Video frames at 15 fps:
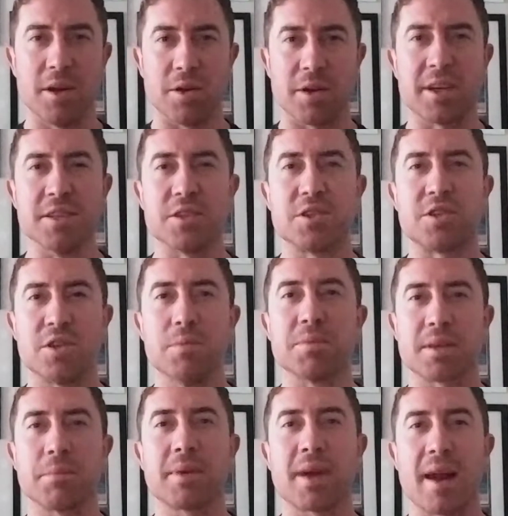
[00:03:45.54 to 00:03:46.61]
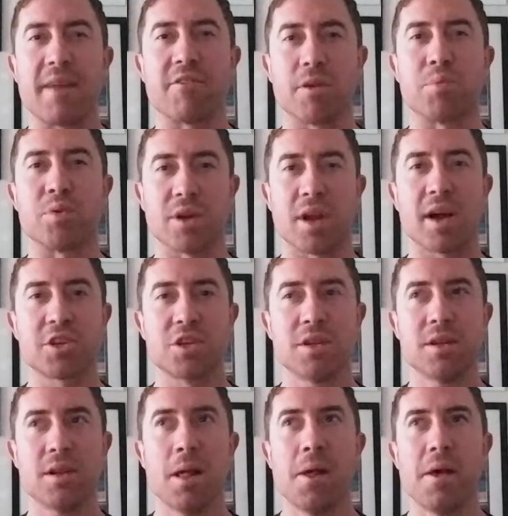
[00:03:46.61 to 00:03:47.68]
consumed some kind of a
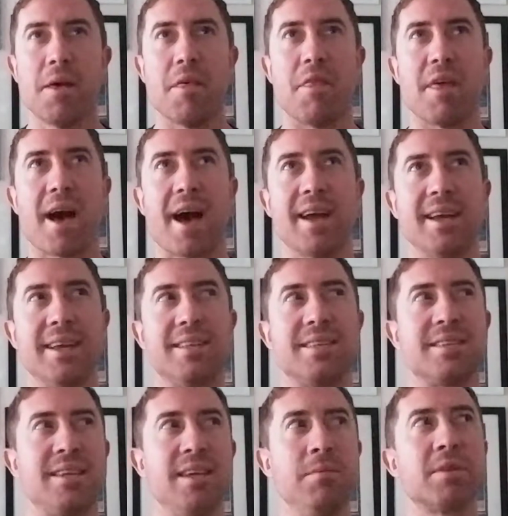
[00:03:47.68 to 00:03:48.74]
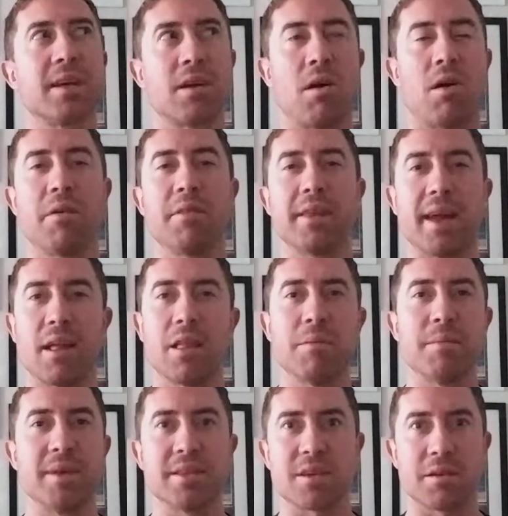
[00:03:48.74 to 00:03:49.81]
production, that it seems like all the
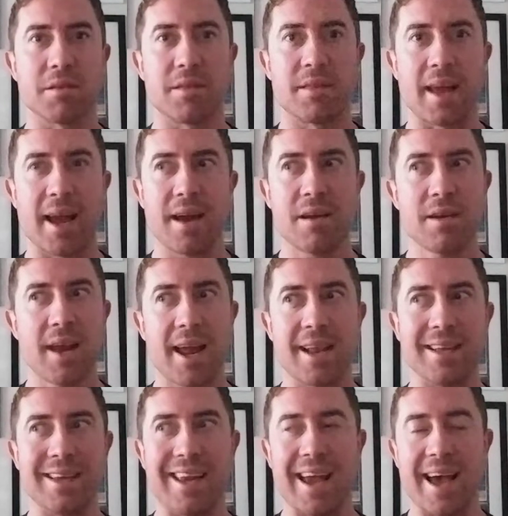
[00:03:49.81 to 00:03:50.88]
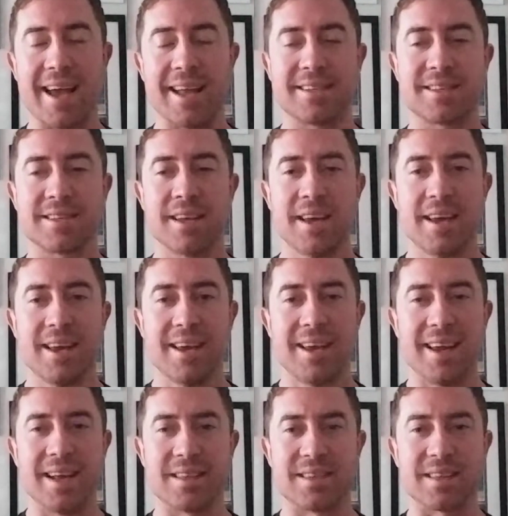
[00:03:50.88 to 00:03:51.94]
elements are there and yet
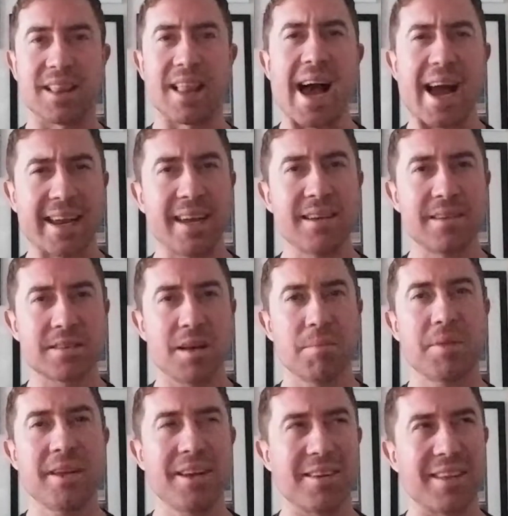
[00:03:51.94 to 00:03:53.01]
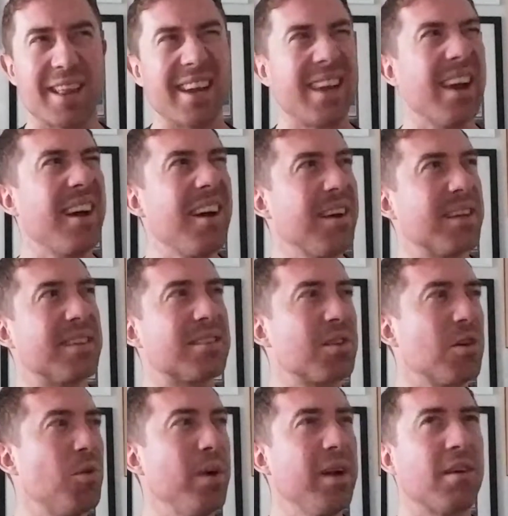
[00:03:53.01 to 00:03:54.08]
it's lacking something. You're like, it's
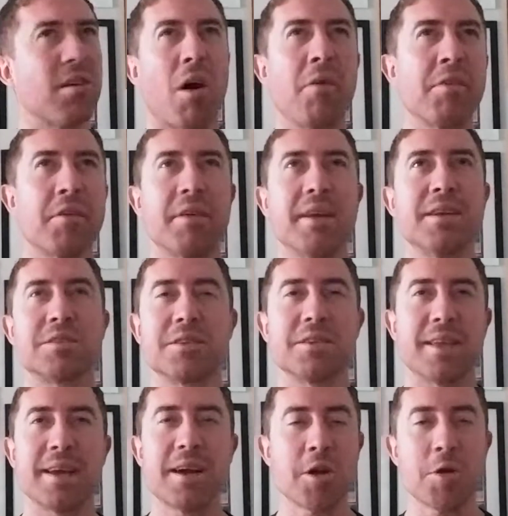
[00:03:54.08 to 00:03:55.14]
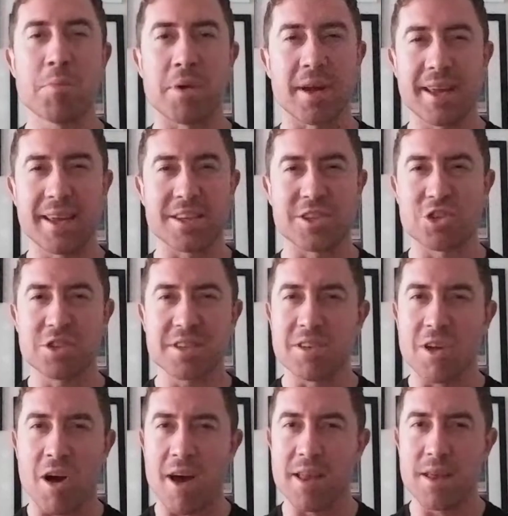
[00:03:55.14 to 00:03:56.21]
so weird. All the things are there, but it's just
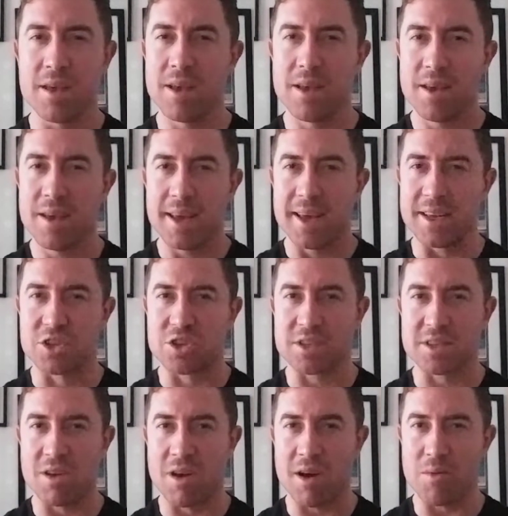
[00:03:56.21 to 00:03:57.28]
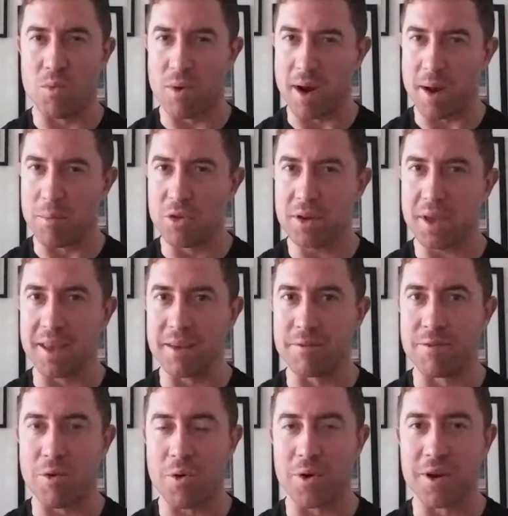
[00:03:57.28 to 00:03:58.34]
not what I'm looking
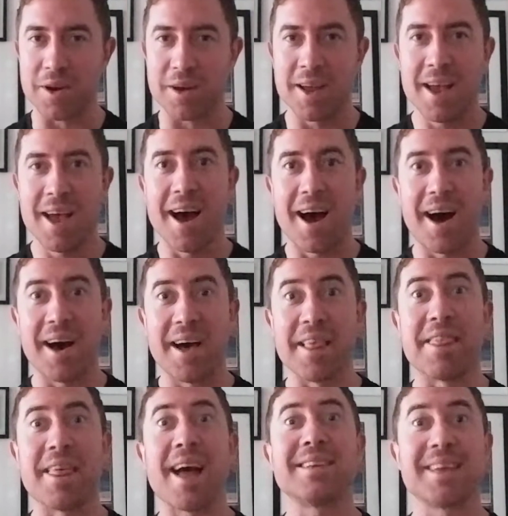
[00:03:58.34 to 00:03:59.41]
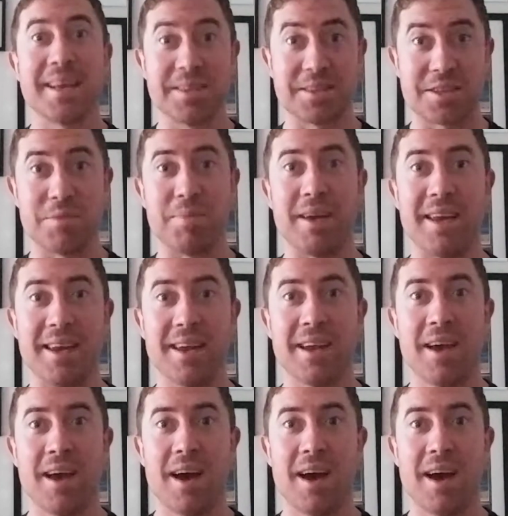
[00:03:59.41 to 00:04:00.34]
for. That tends to be